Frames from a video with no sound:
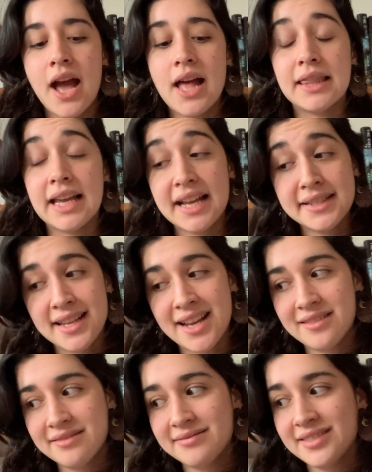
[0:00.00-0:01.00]
Like I
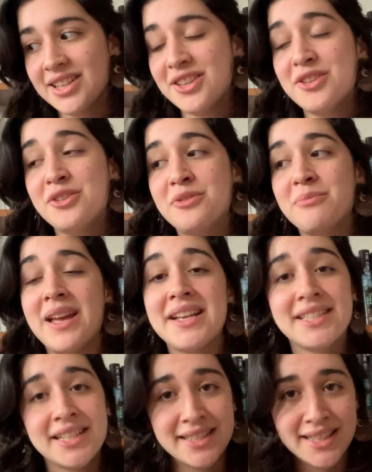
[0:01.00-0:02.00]
said, you may
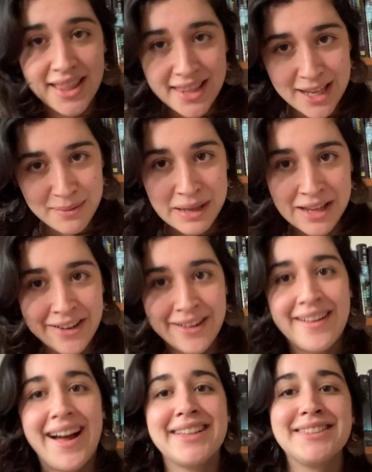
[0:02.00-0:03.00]
sense a theme
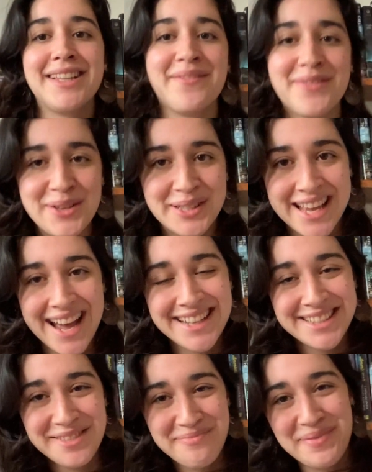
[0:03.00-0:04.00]
here. I love those
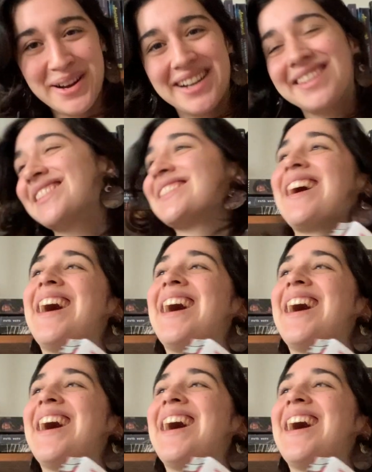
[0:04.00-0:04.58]
kinds of books.